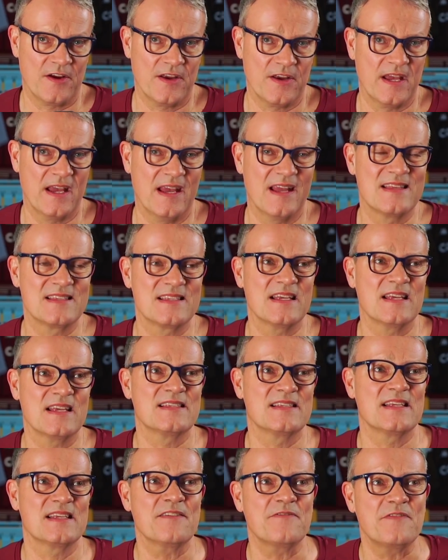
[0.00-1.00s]
area. It's
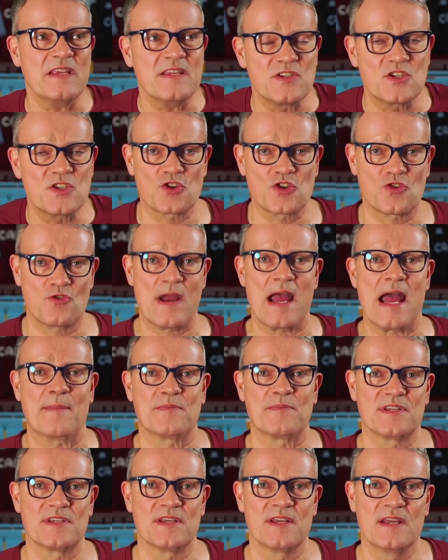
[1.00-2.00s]
as if he's
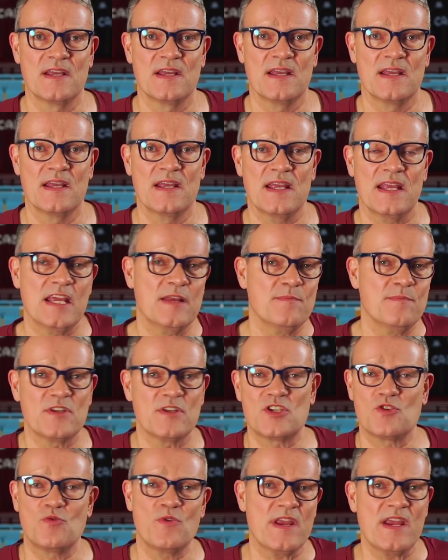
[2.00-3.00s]
trapped in
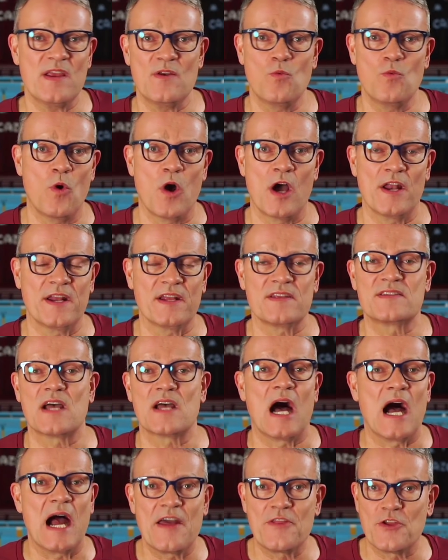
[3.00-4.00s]
between wanting
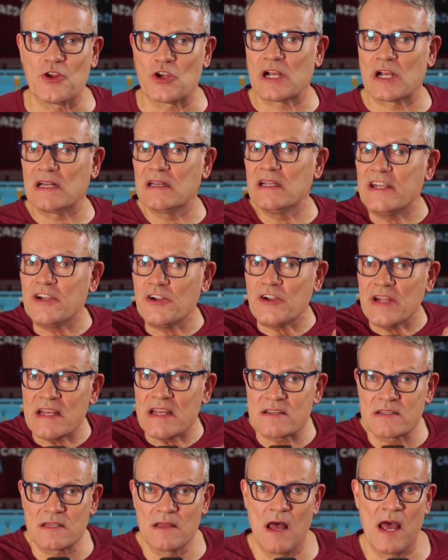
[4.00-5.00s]
to either clear
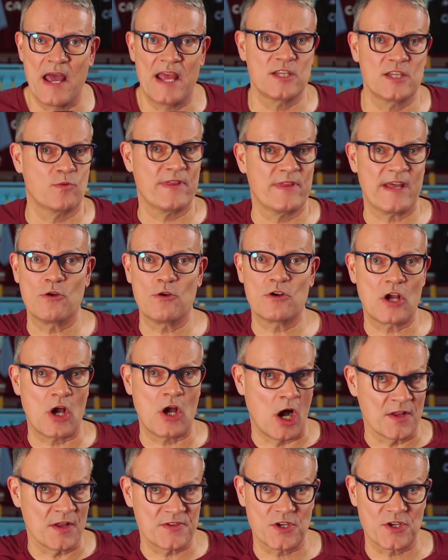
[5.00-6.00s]
his lines without
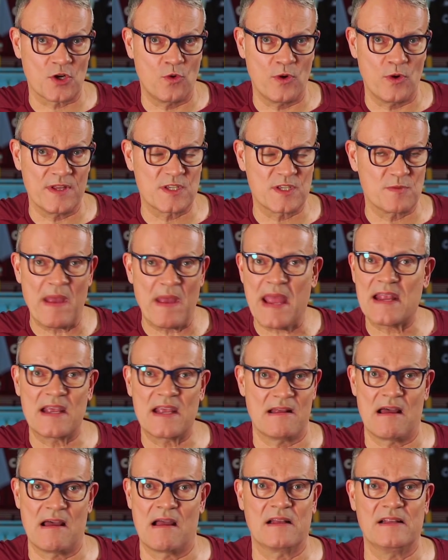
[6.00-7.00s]
consequence, make
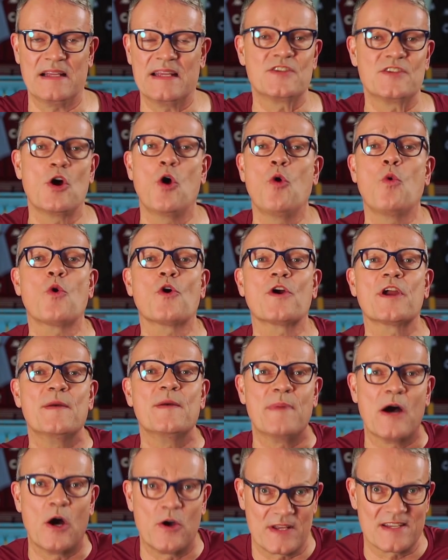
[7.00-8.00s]
it ugly, don't worry
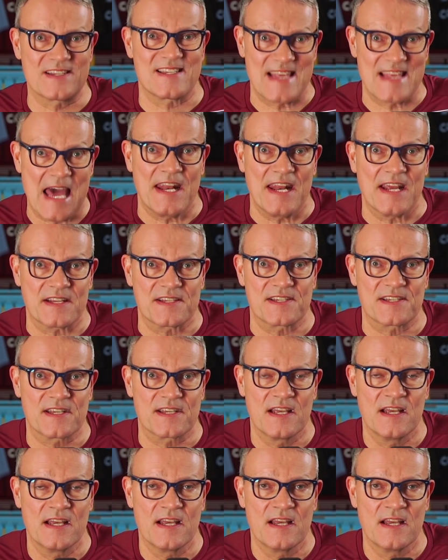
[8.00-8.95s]
about aesthetics,